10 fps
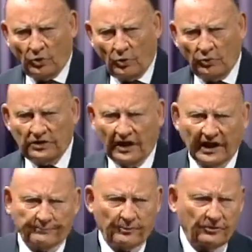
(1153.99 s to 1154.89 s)
We got
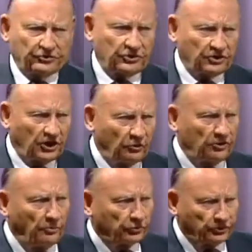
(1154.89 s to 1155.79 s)
our permission to go
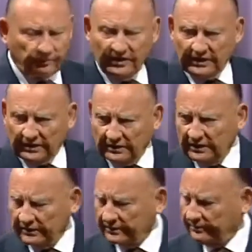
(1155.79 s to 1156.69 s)
into Mozambique in
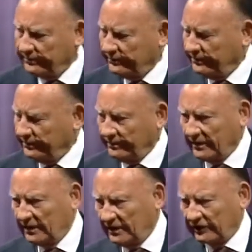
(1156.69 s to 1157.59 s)

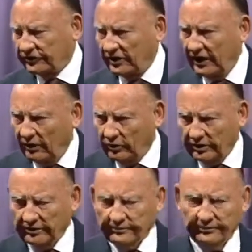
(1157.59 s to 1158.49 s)
less than an hour,
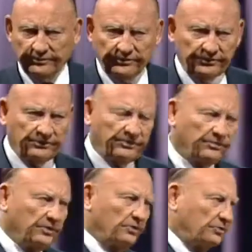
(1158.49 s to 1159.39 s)

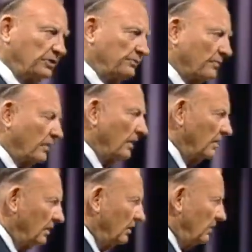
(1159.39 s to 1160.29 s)
you see.
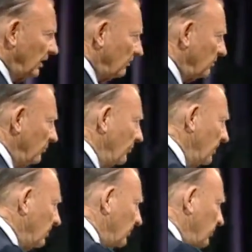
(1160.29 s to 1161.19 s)
Yeah, went
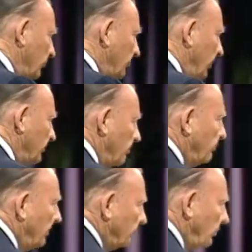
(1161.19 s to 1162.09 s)
into two cities and
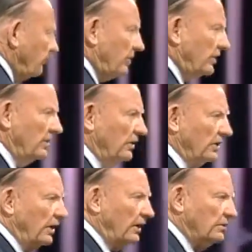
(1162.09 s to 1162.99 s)
preached over there
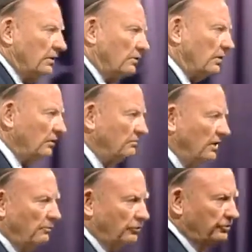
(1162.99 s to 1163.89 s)
in
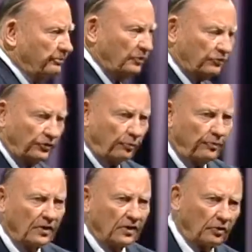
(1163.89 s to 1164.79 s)
Mozambique with no
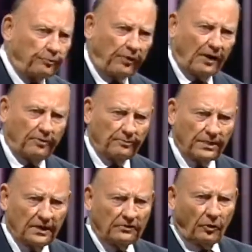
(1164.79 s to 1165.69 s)

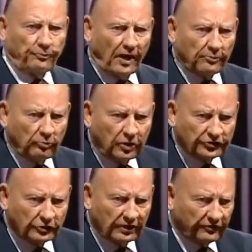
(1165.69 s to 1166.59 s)
problem
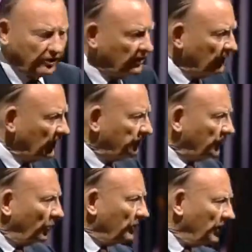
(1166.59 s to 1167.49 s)
whatsoever, either
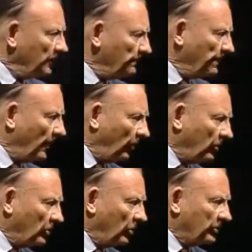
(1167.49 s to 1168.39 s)
going in
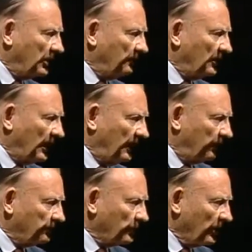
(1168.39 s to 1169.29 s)
or coming
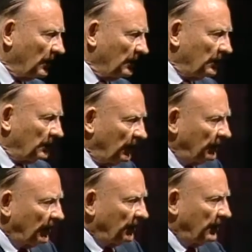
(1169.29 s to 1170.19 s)
out.
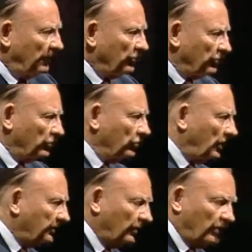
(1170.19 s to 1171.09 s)
Now, you've
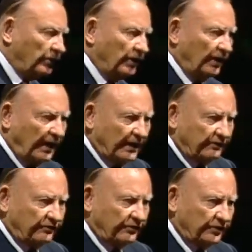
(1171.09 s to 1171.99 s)
got to learn in
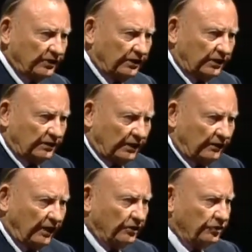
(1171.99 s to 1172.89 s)
life
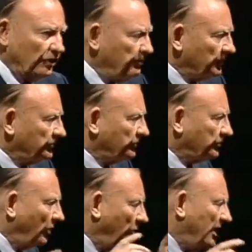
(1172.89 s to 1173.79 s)
that it's your business to
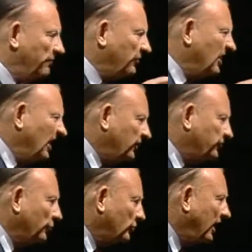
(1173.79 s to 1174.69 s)
go every
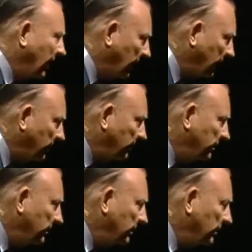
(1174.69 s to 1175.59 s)
inch you can,
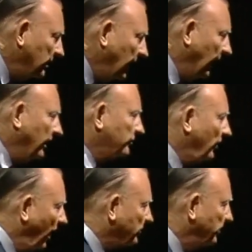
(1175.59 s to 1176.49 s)
and it's
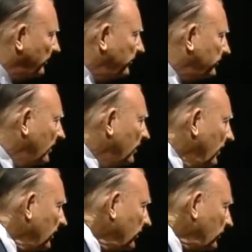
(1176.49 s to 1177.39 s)
God's business
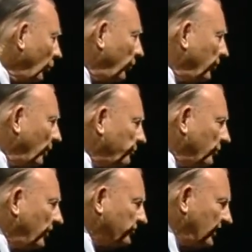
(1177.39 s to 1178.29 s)
to open up the
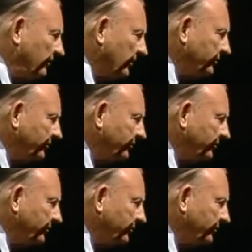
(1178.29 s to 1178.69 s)
rest of it.